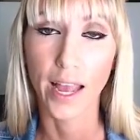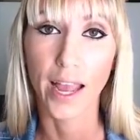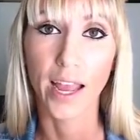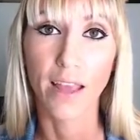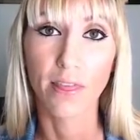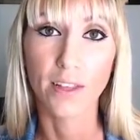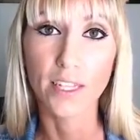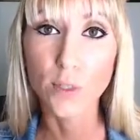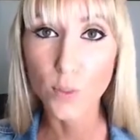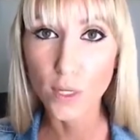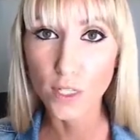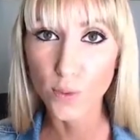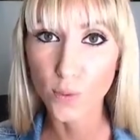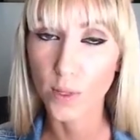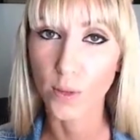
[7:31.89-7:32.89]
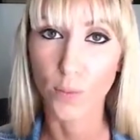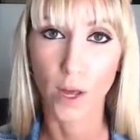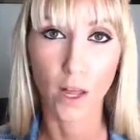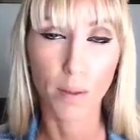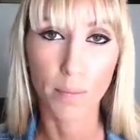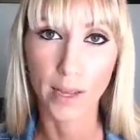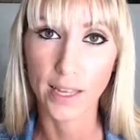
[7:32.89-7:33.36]
And this works really
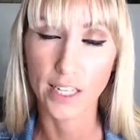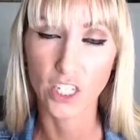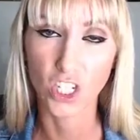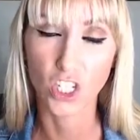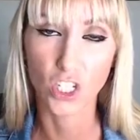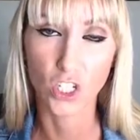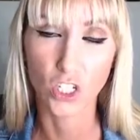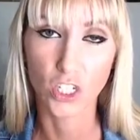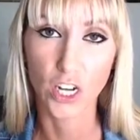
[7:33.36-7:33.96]
well because it just